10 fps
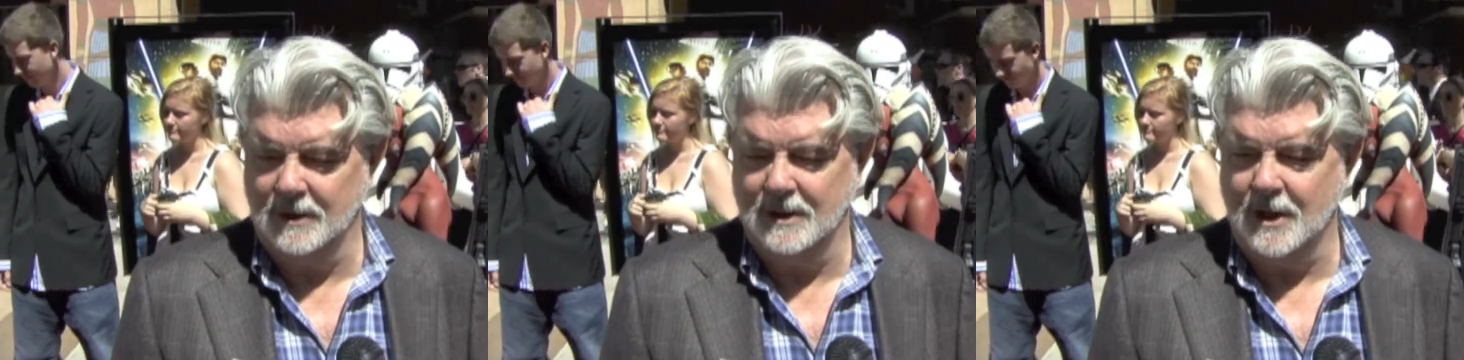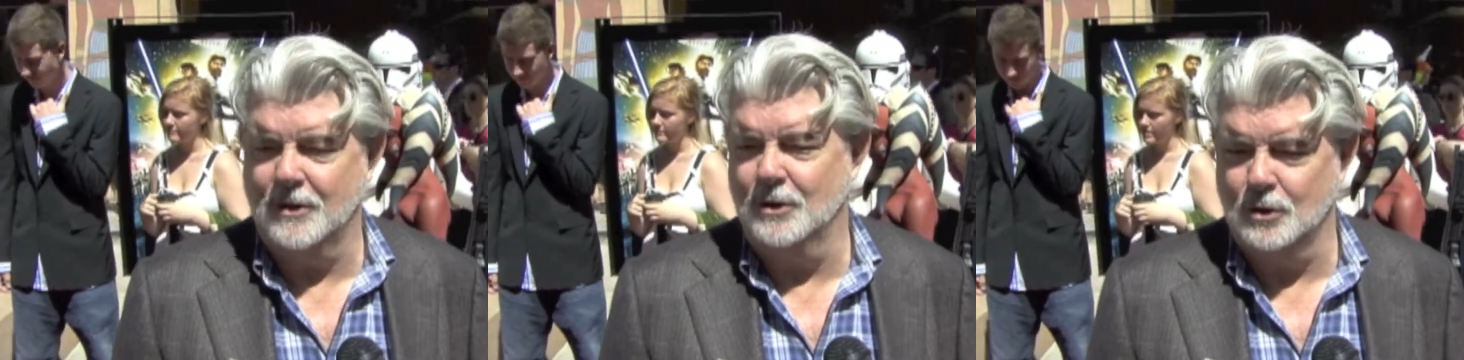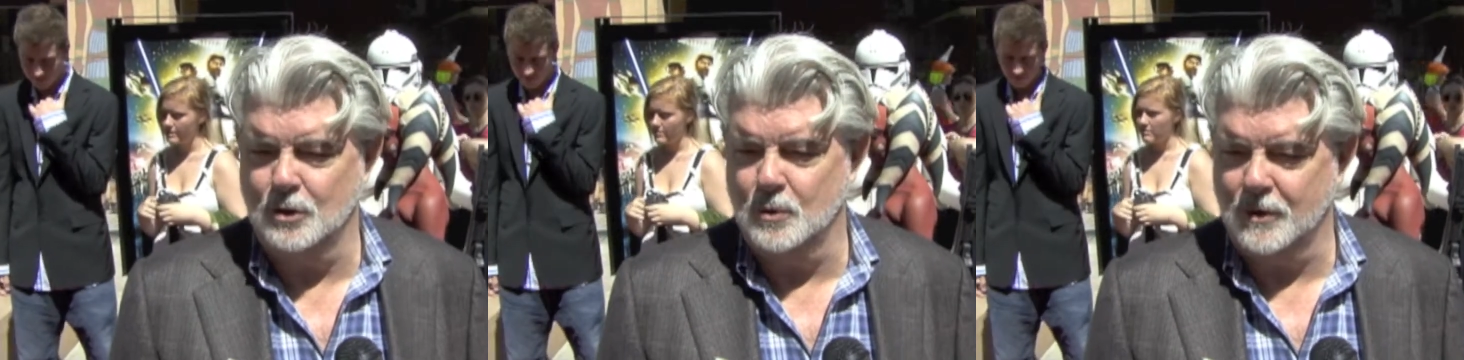Speaker 1: really
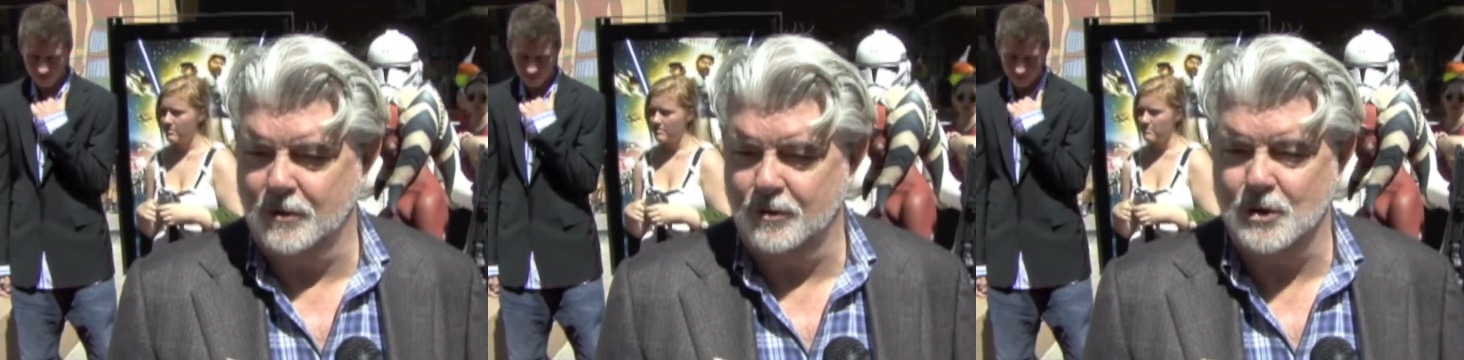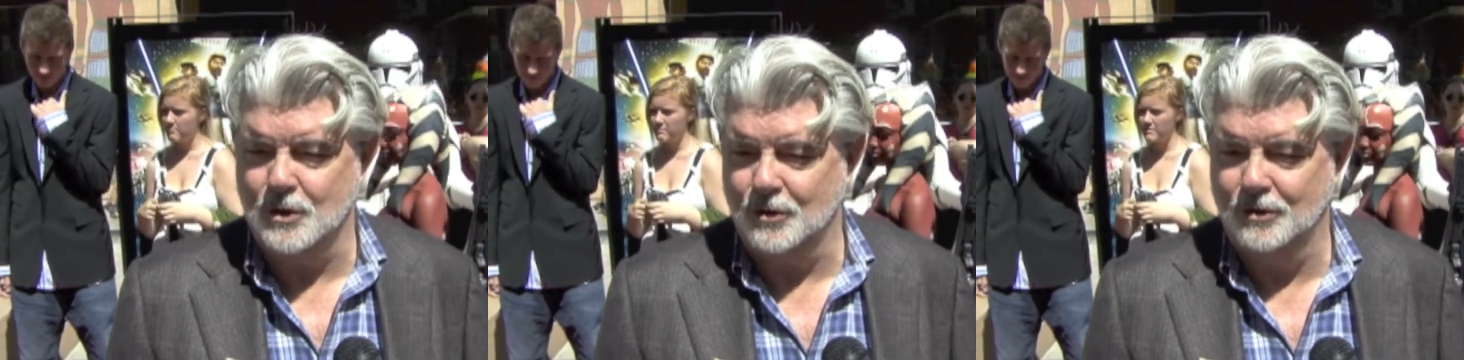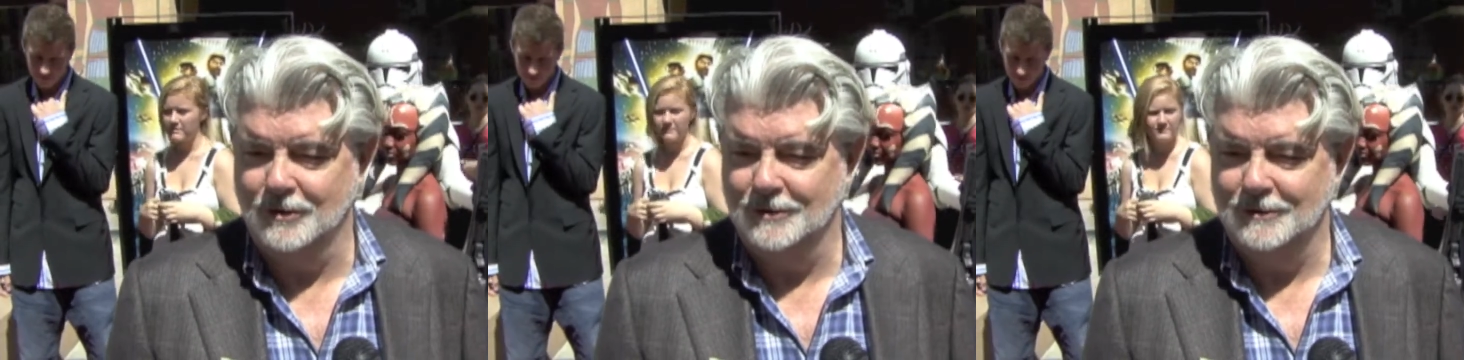nothing to do with the
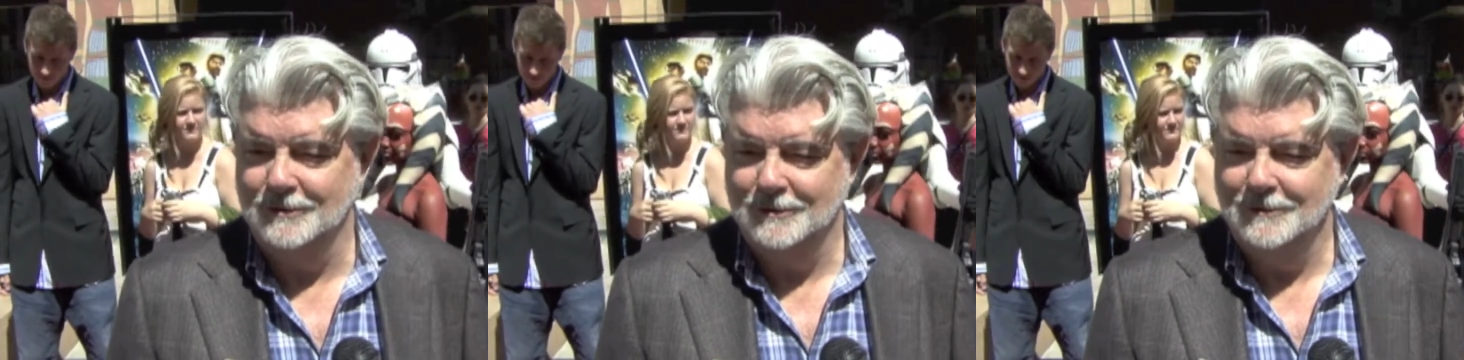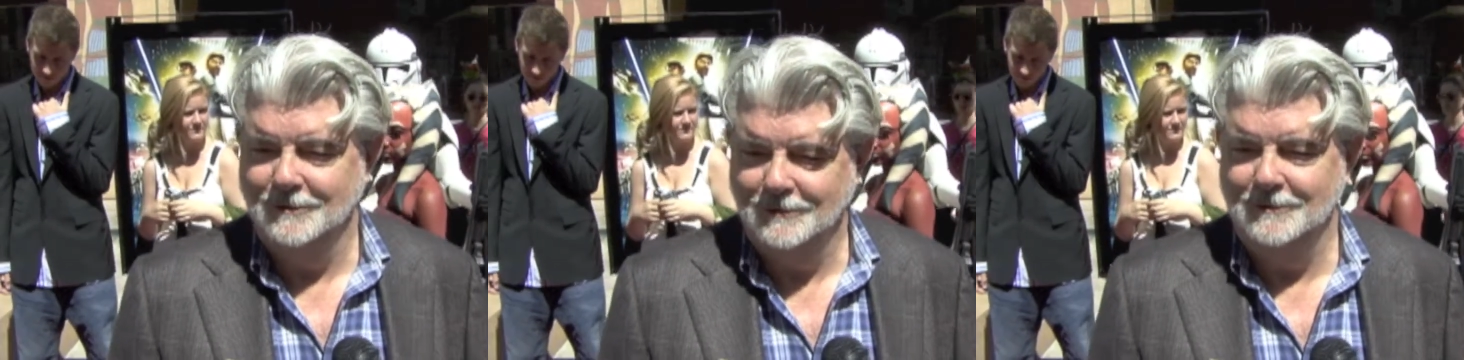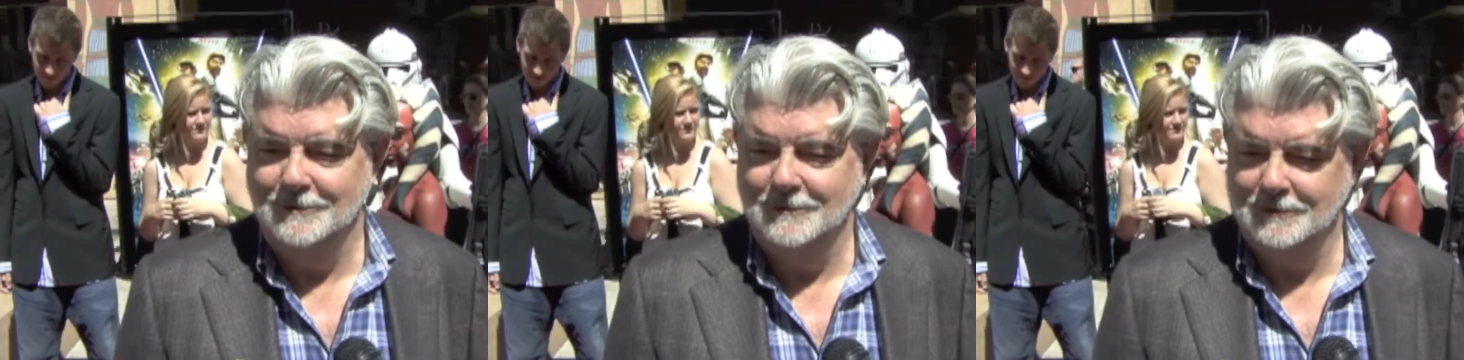features.
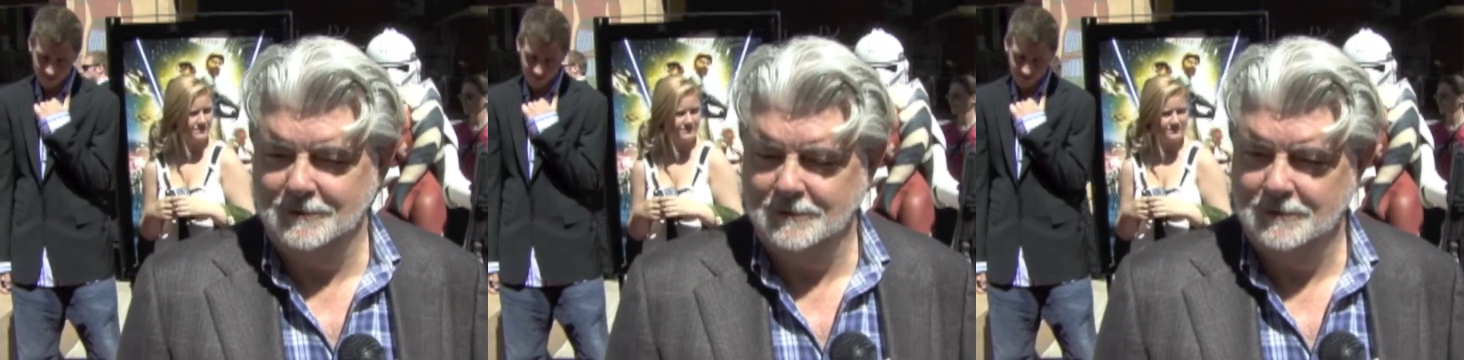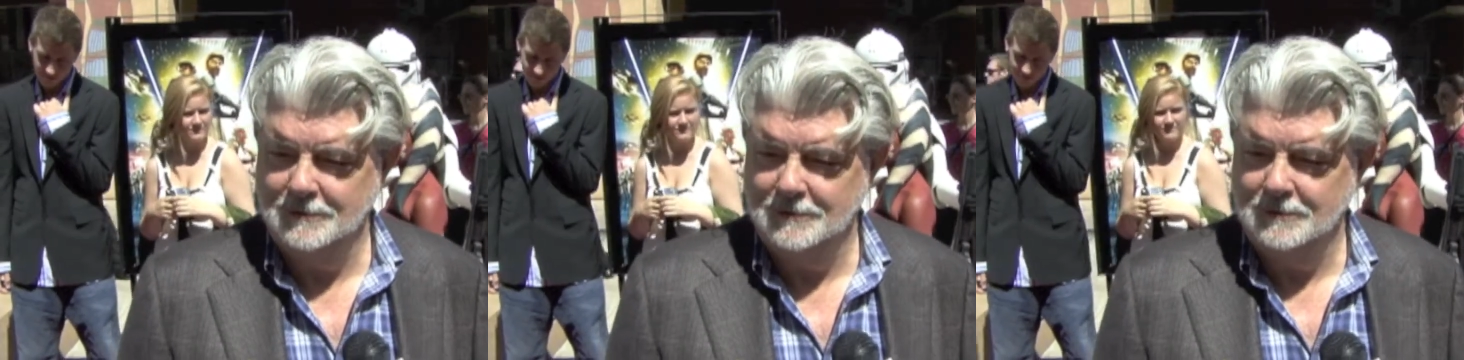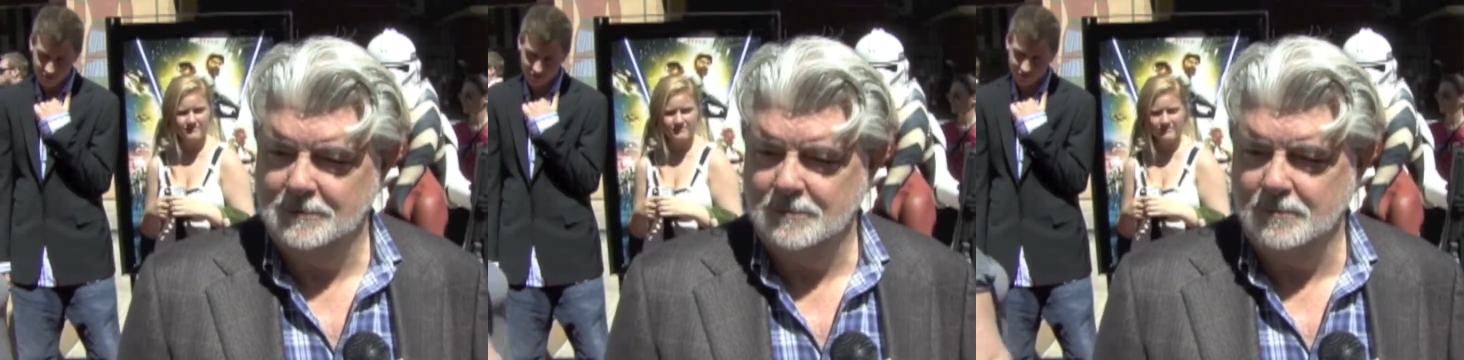Anybody cast yet?
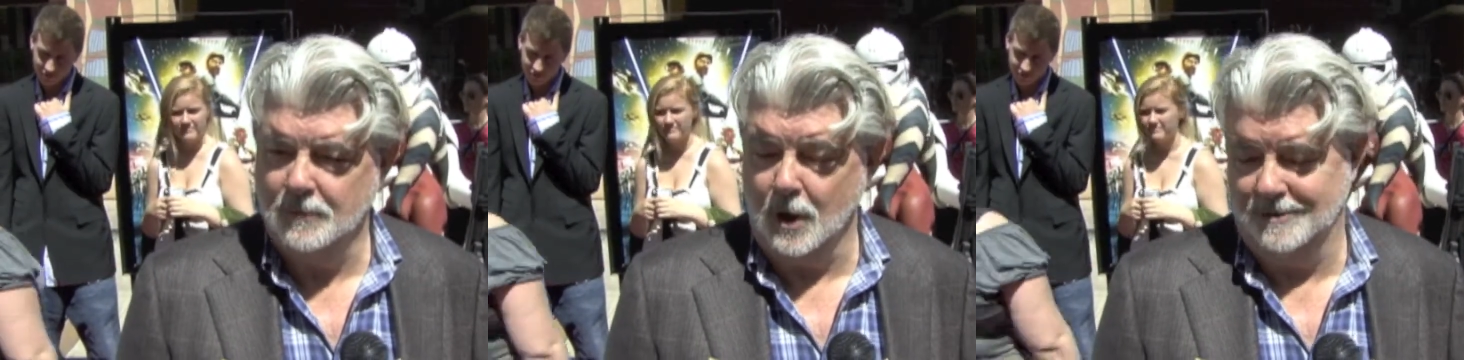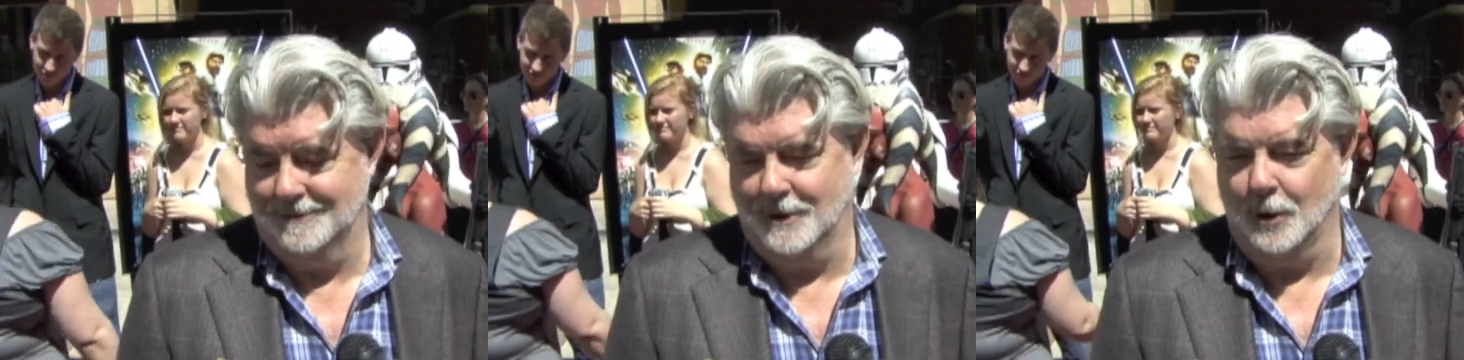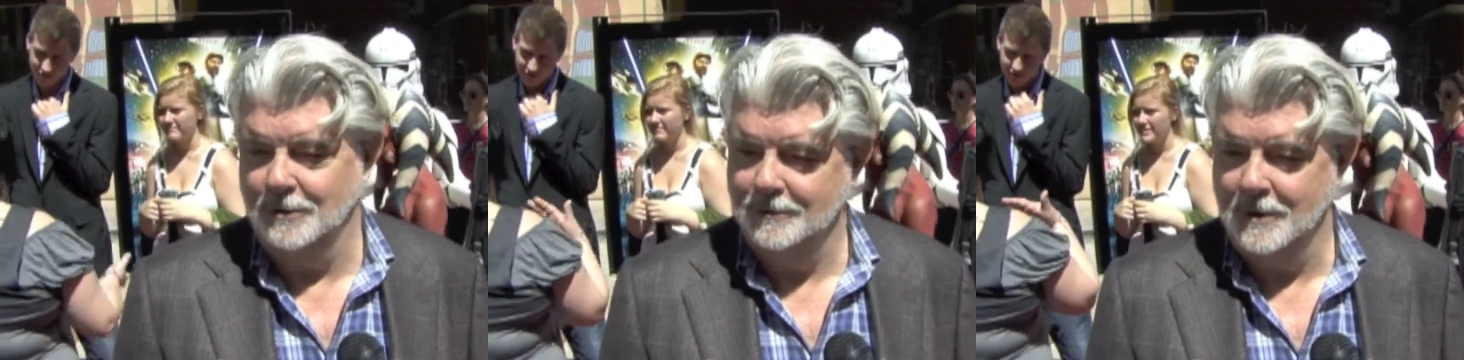
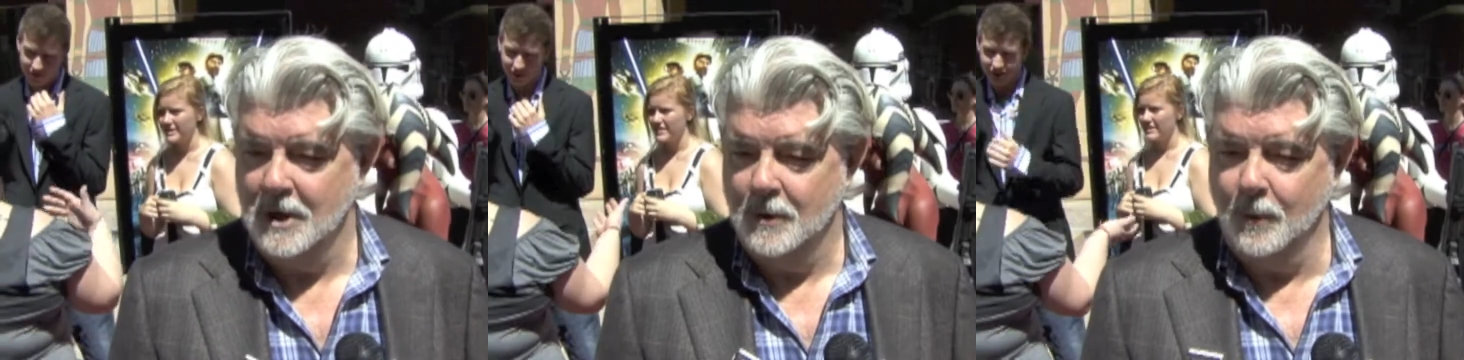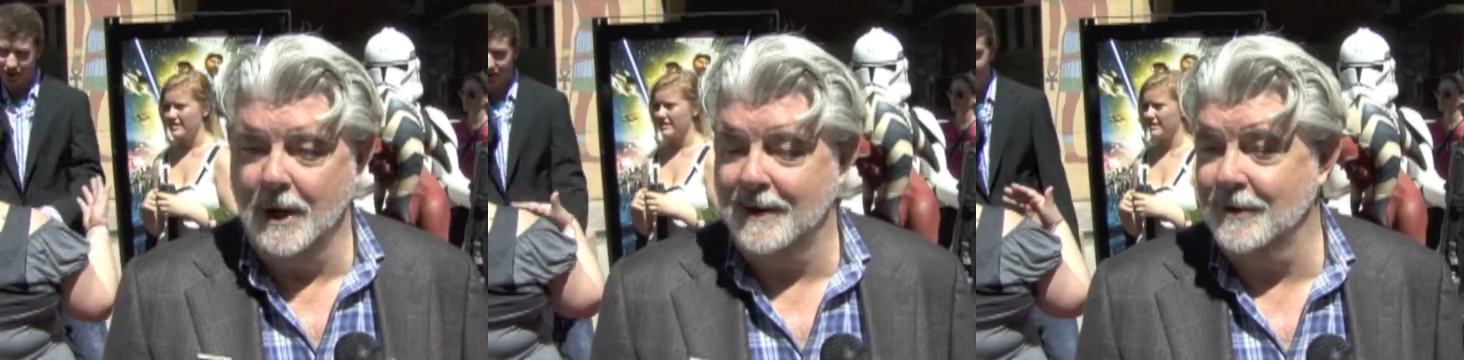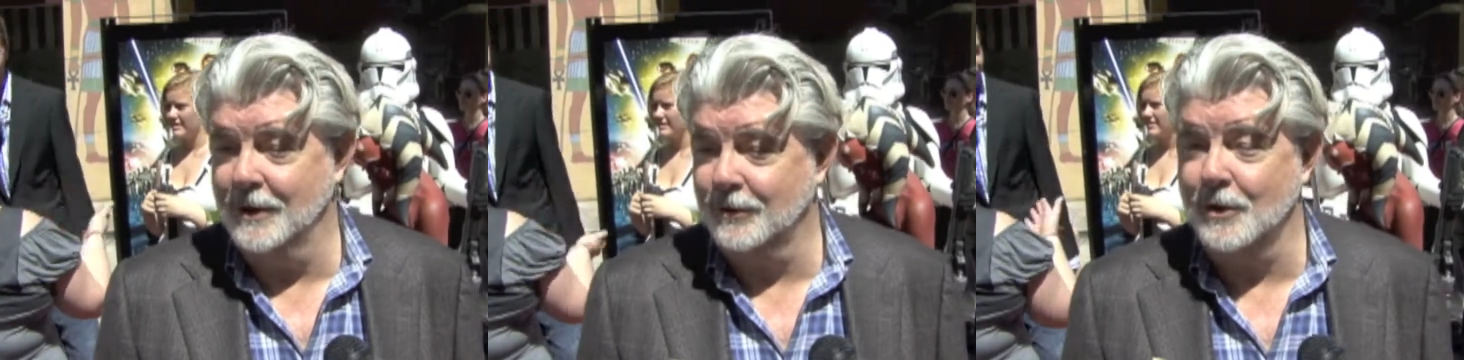No. No. no. We're not even going to